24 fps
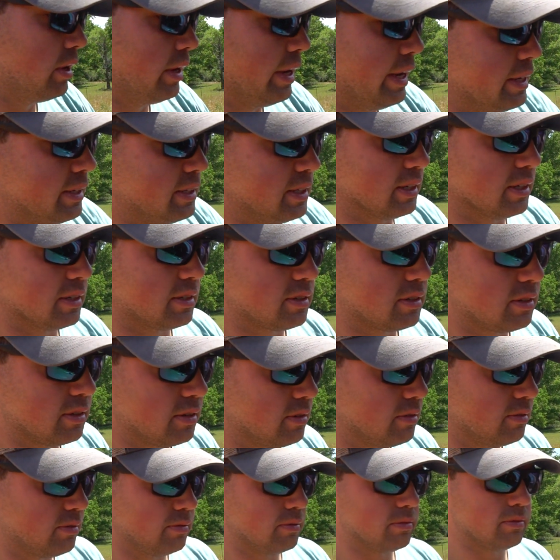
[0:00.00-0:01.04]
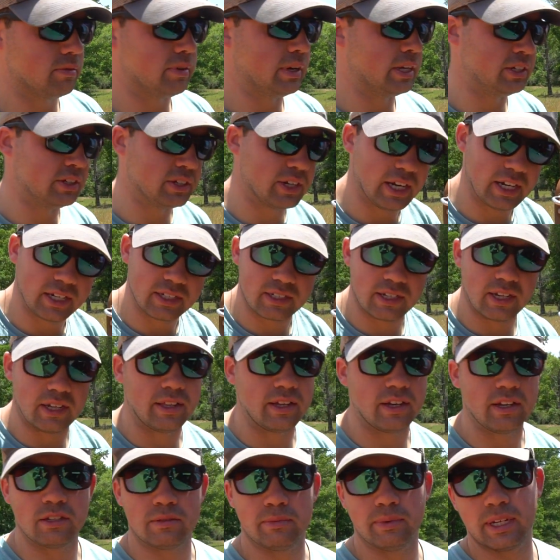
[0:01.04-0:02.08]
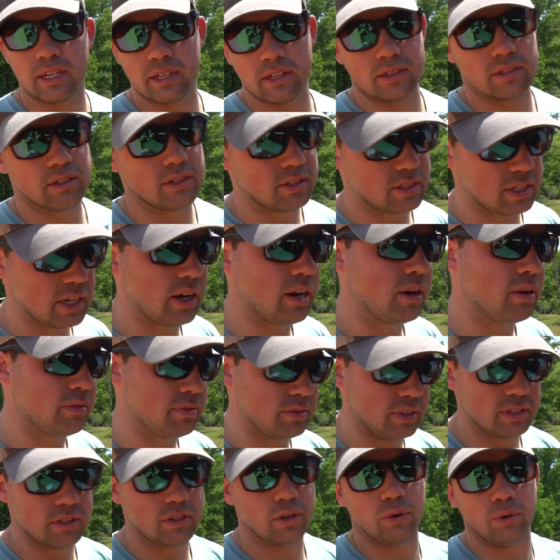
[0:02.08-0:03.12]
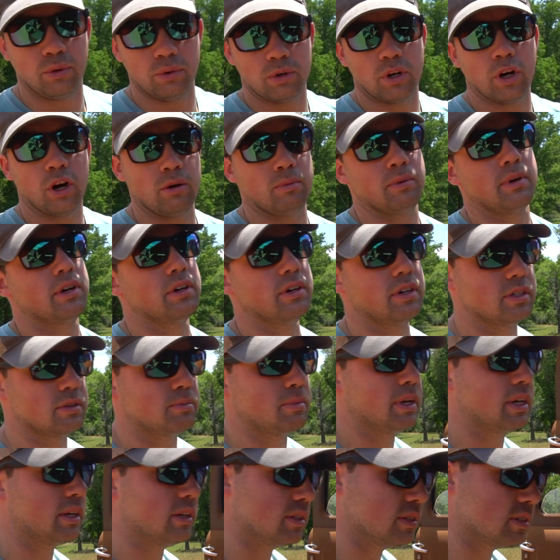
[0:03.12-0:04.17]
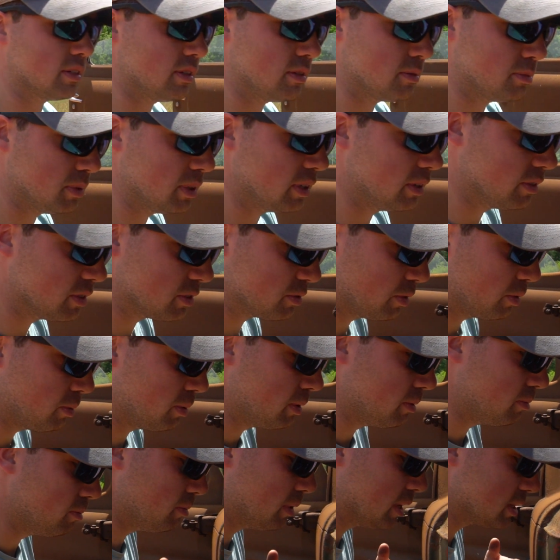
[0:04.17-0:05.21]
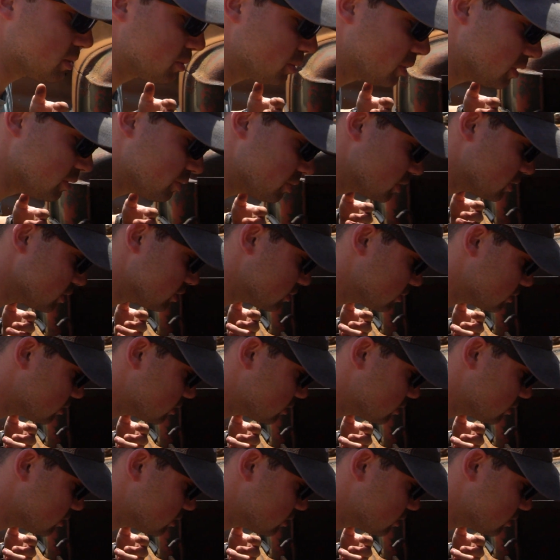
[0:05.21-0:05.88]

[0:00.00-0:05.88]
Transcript: It just, and you guys say that doesn't make any sense. Yeah, this whole carburetor doesn't make any sense. Believe us, we've been messing with it for